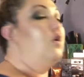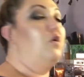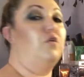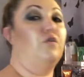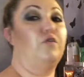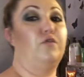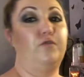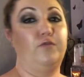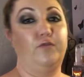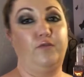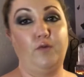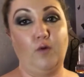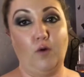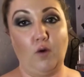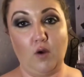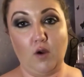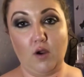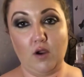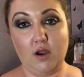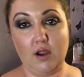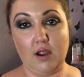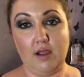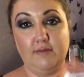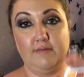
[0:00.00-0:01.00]

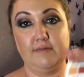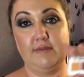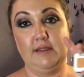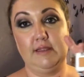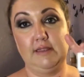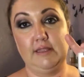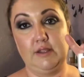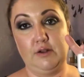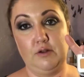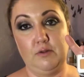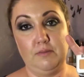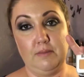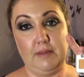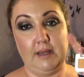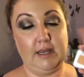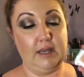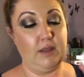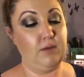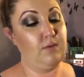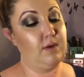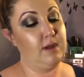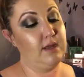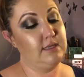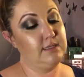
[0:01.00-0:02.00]
4 of the little
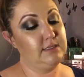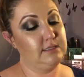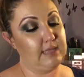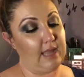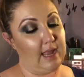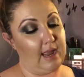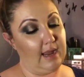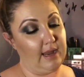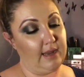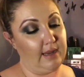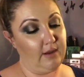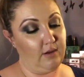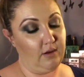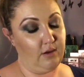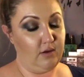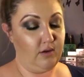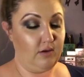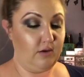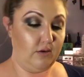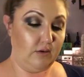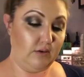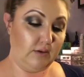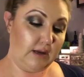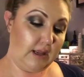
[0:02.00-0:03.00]
mini ones. I
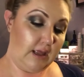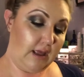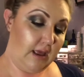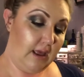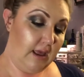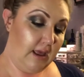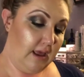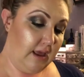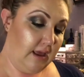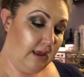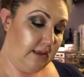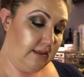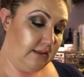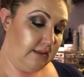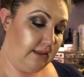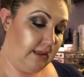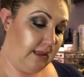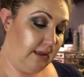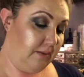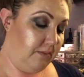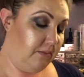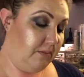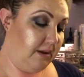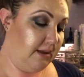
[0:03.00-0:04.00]
own
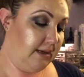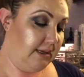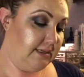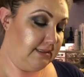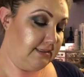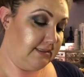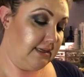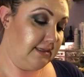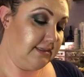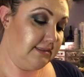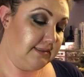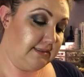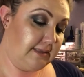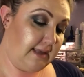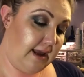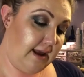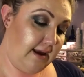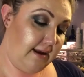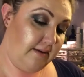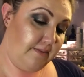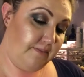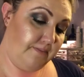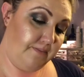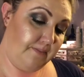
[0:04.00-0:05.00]
the Mini
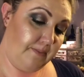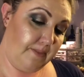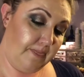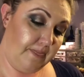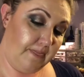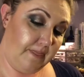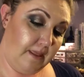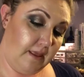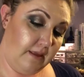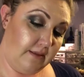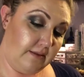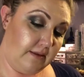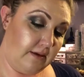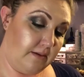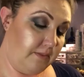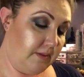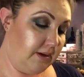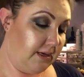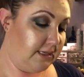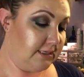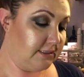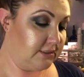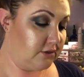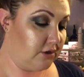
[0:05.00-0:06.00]
Sunset, the
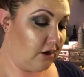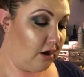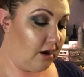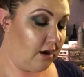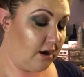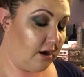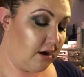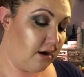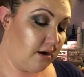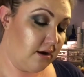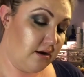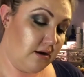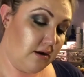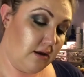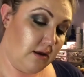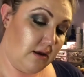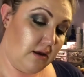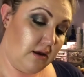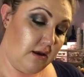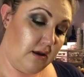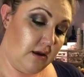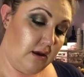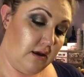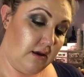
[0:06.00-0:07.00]
Mini Star,
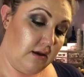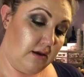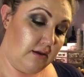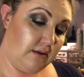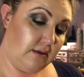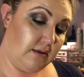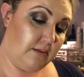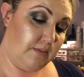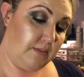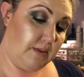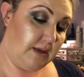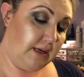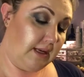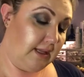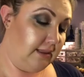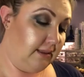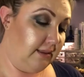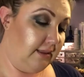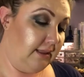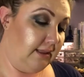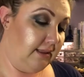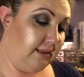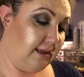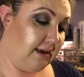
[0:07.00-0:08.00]
the Mini
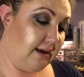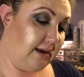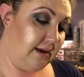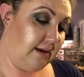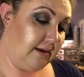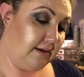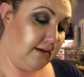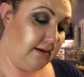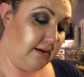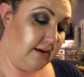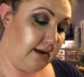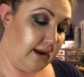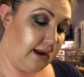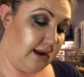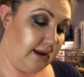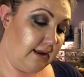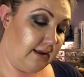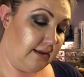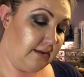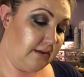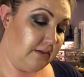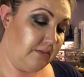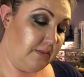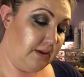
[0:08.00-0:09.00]
Lila,
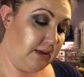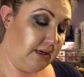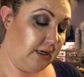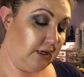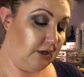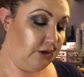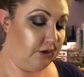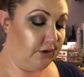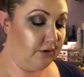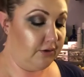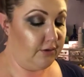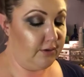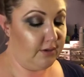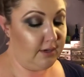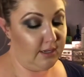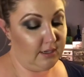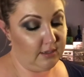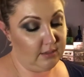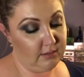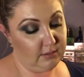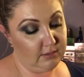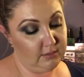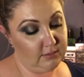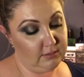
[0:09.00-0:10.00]
and the Mini Nude.
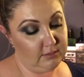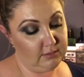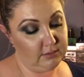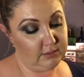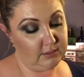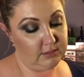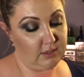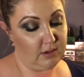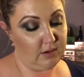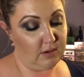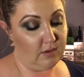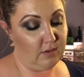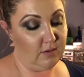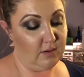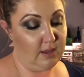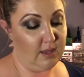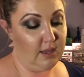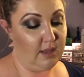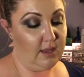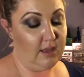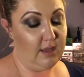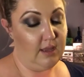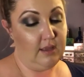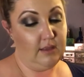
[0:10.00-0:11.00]
So
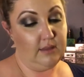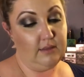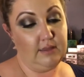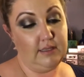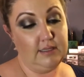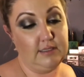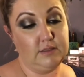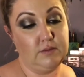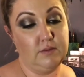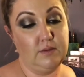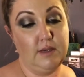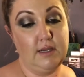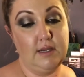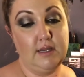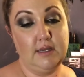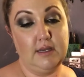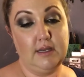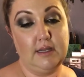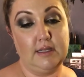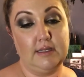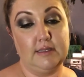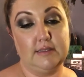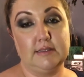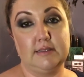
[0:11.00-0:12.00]
this one
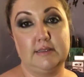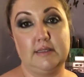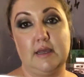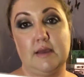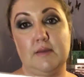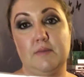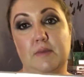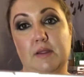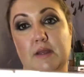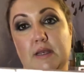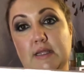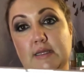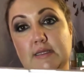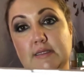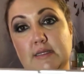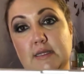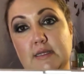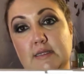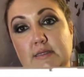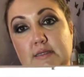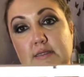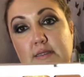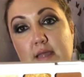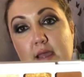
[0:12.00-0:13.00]
is the Mini
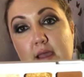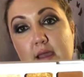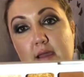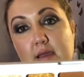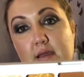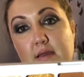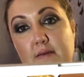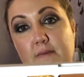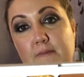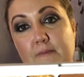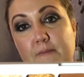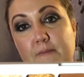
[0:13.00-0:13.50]
Sunset.